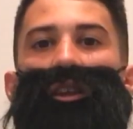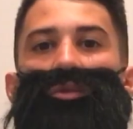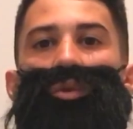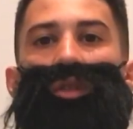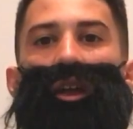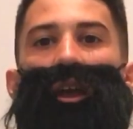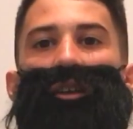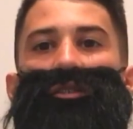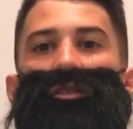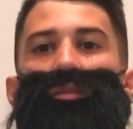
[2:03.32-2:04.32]
as all the
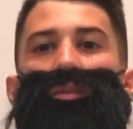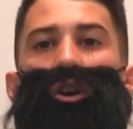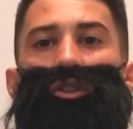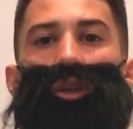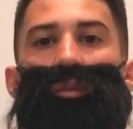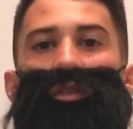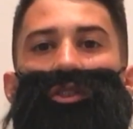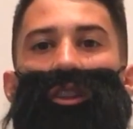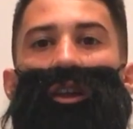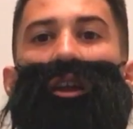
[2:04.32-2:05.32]
houses are on top of
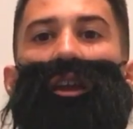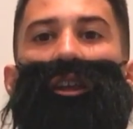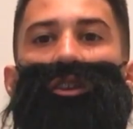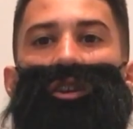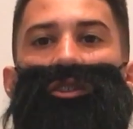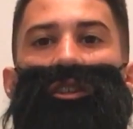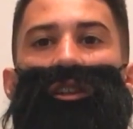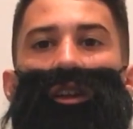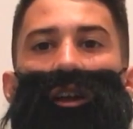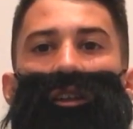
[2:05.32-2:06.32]
each other, increasing the
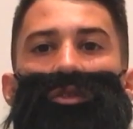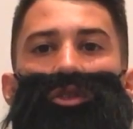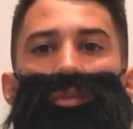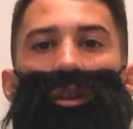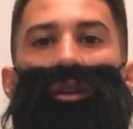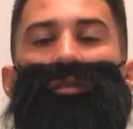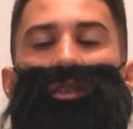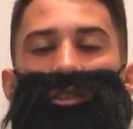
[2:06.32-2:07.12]
likelihood spread of the